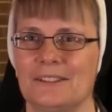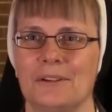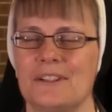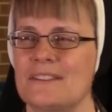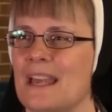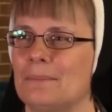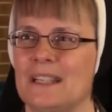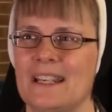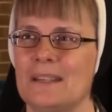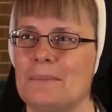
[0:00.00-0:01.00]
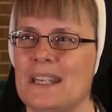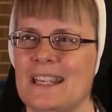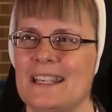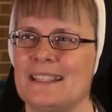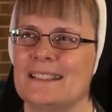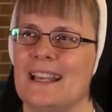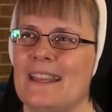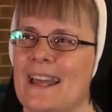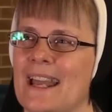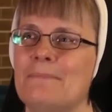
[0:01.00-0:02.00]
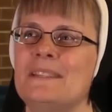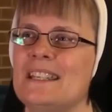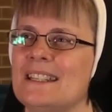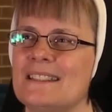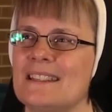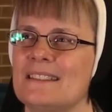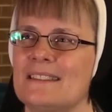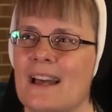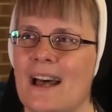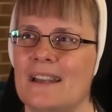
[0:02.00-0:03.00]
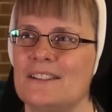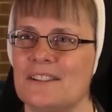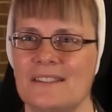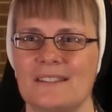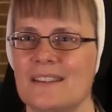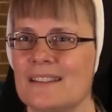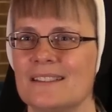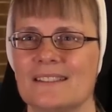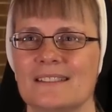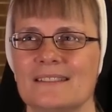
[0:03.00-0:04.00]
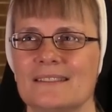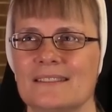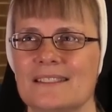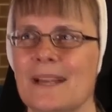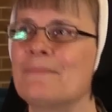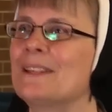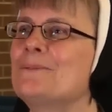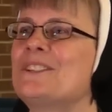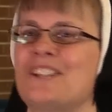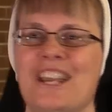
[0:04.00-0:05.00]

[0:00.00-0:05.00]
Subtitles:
the Lord just kept leading me, and that emptiness inside, just something was